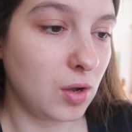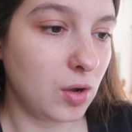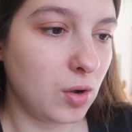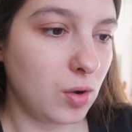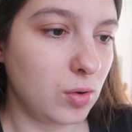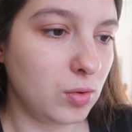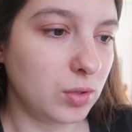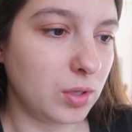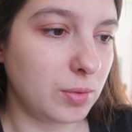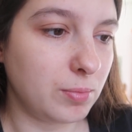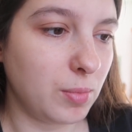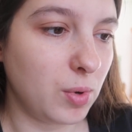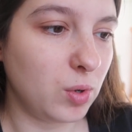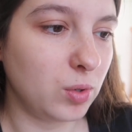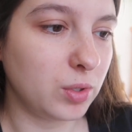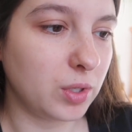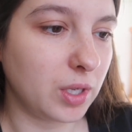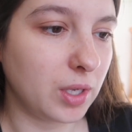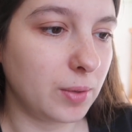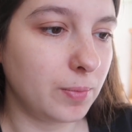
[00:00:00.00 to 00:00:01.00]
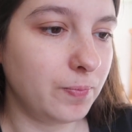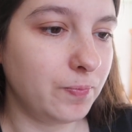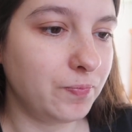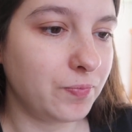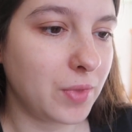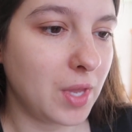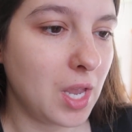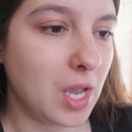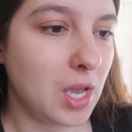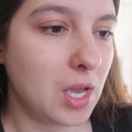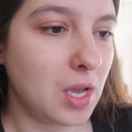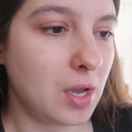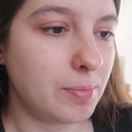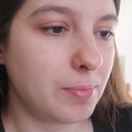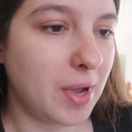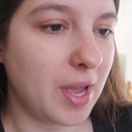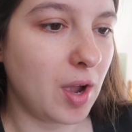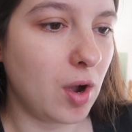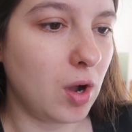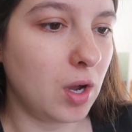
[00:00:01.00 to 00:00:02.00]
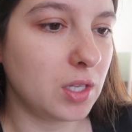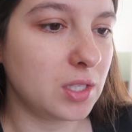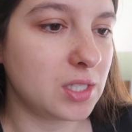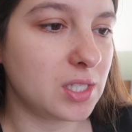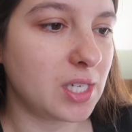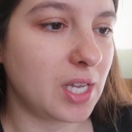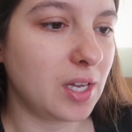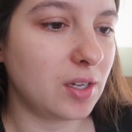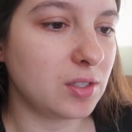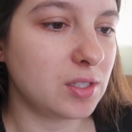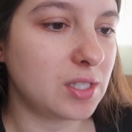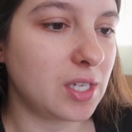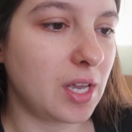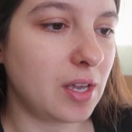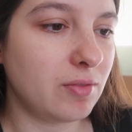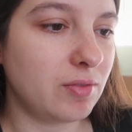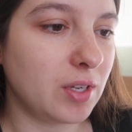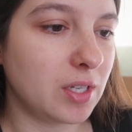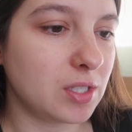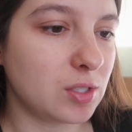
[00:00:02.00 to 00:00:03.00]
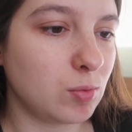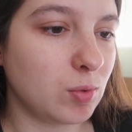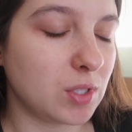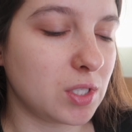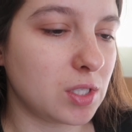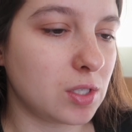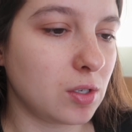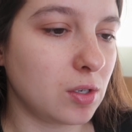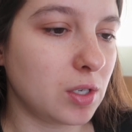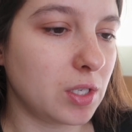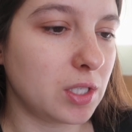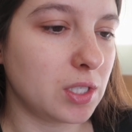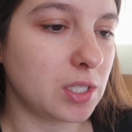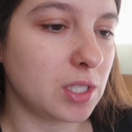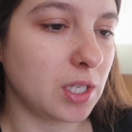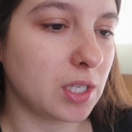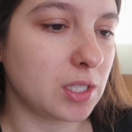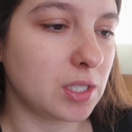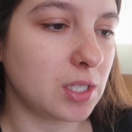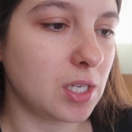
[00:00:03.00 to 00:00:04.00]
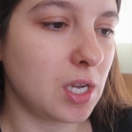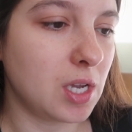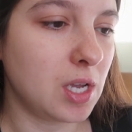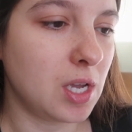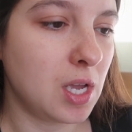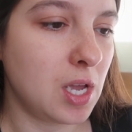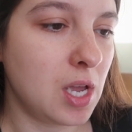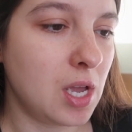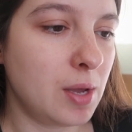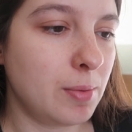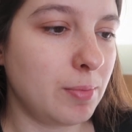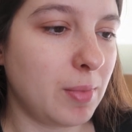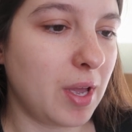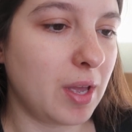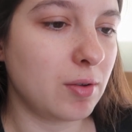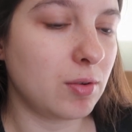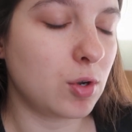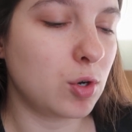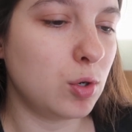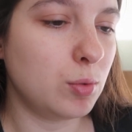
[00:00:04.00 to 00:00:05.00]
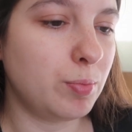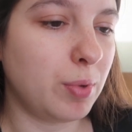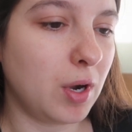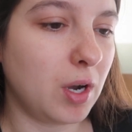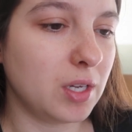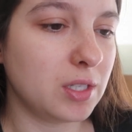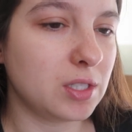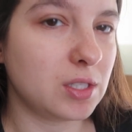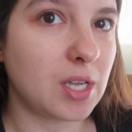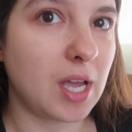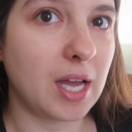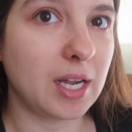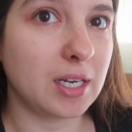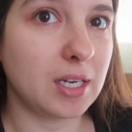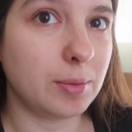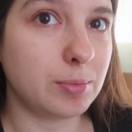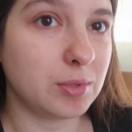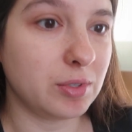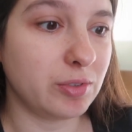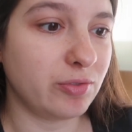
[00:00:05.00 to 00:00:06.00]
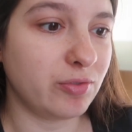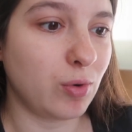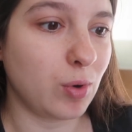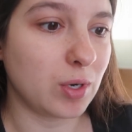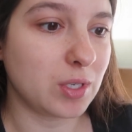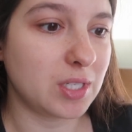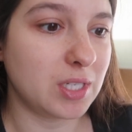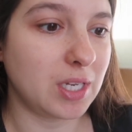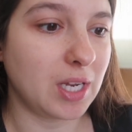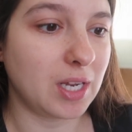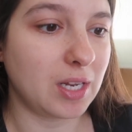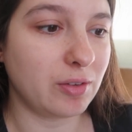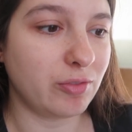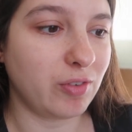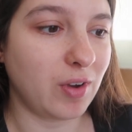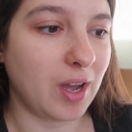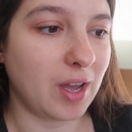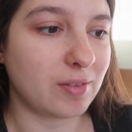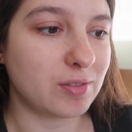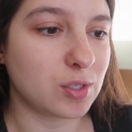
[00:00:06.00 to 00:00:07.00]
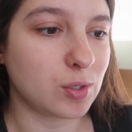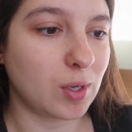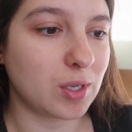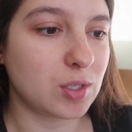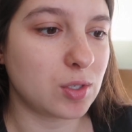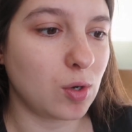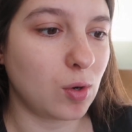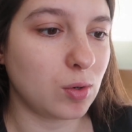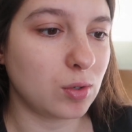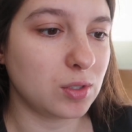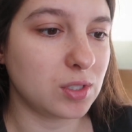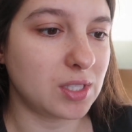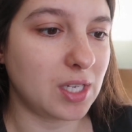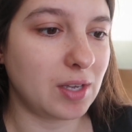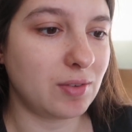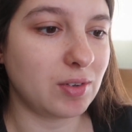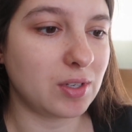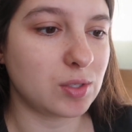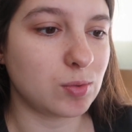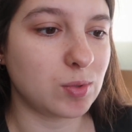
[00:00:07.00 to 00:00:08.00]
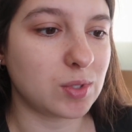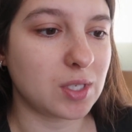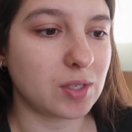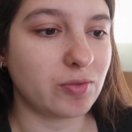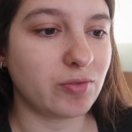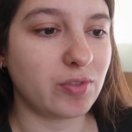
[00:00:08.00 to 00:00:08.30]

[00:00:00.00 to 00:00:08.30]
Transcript: holy moly. My on sale savings was thirty-six dollars. My coupons added up to fourteen eighty-five, so my total savings was